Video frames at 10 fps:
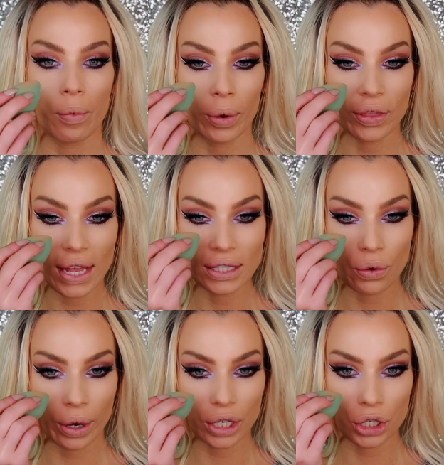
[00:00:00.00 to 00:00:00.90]
And what that's
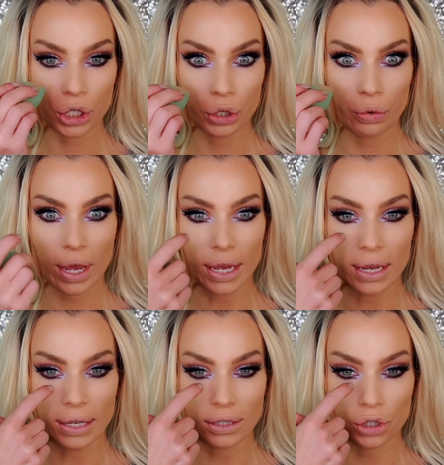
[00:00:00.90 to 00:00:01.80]
going to do
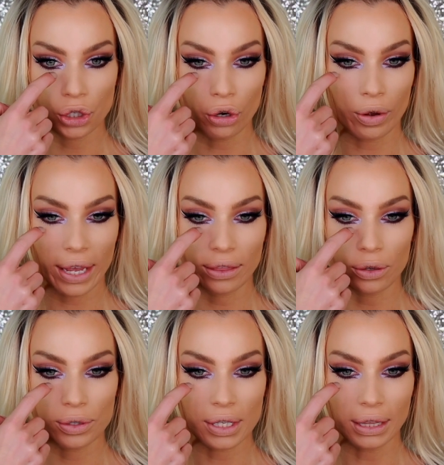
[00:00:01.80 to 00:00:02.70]
is, so you don't get
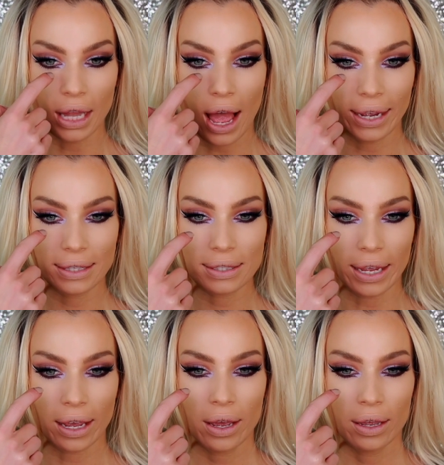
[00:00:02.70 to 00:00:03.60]
those lines,
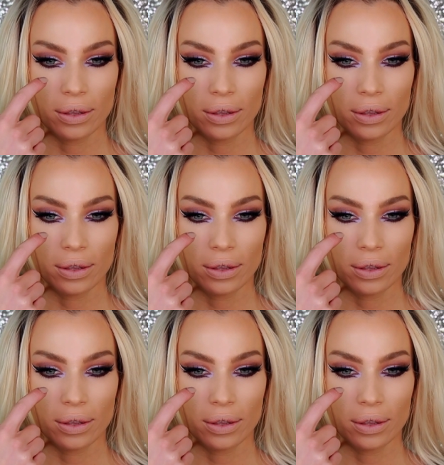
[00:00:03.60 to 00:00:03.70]
like